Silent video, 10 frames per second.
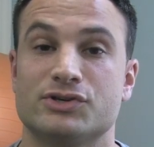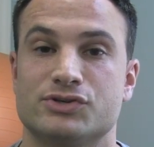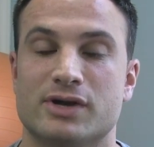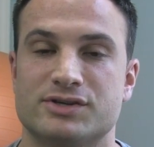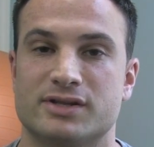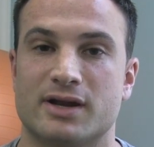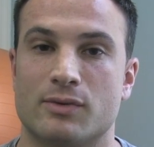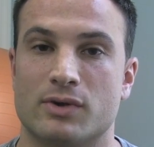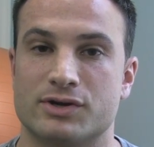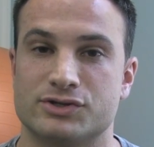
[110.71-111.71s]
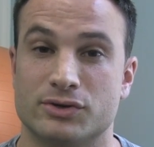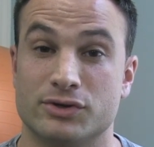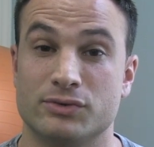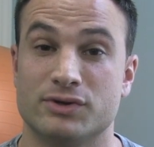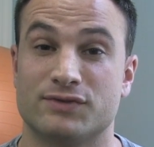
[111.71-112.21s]
stretch that I want to show
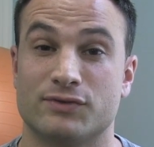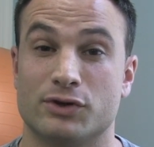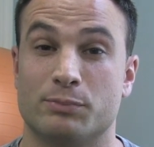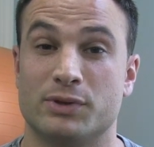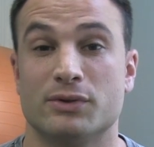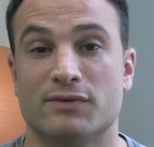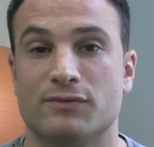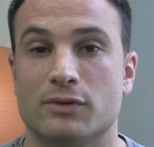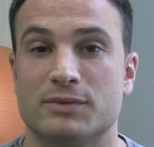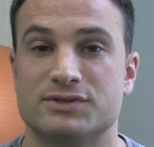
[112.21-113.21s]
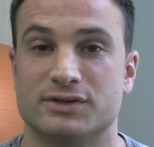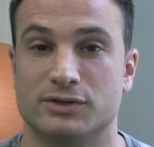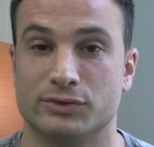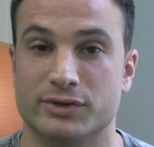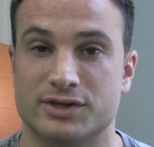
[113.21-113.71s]
you is for your piriformis and
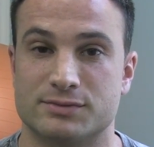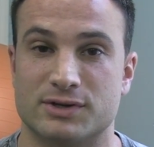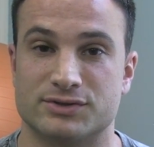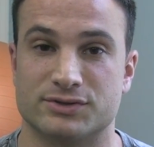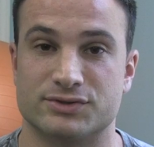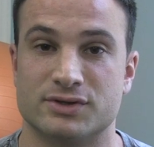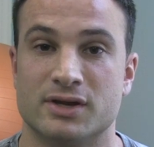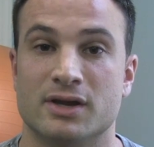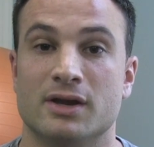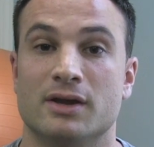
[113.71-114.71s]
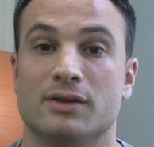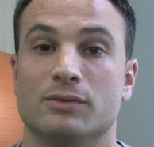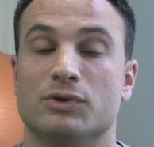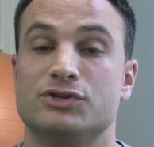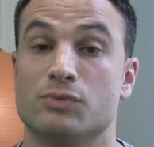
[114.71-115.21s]
gluteus muscles.
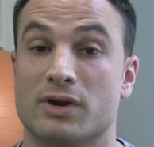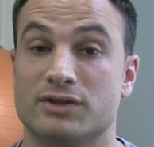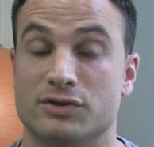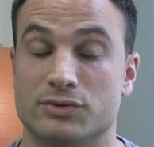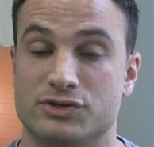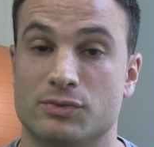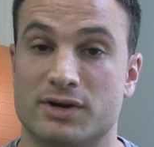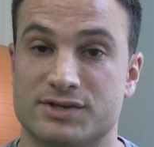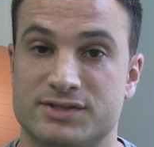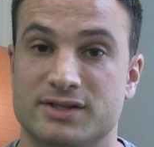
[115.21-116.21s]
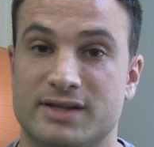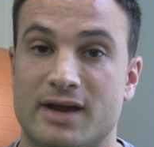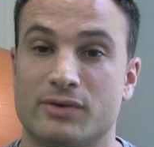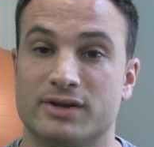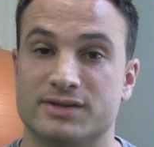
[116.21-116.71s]
What you want to do is you want to sit
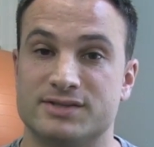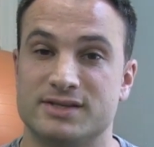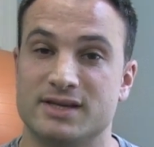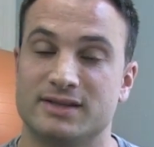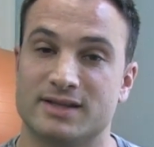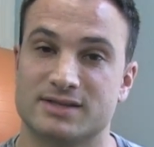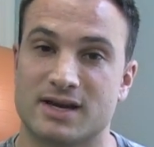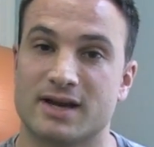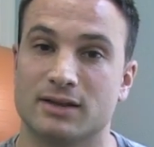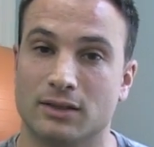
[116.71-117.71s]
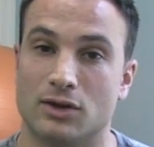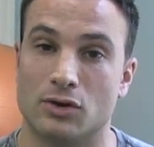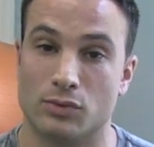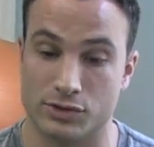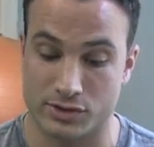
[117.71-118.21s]
down in a seat that's kind of
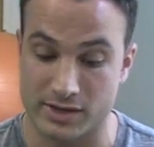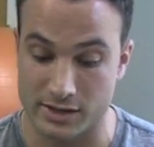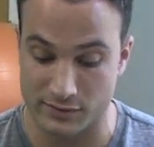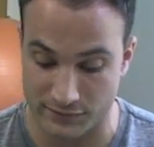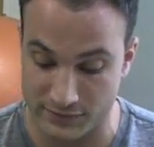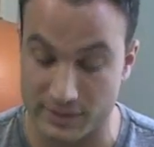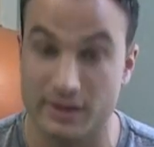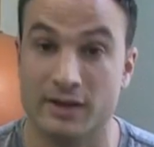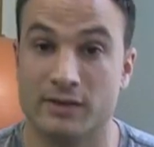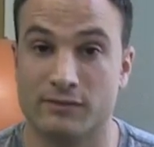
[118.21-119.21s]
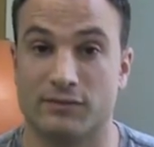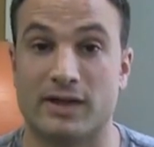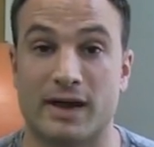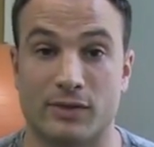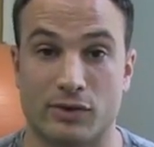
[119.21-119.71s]
low where you can get your feet flat on the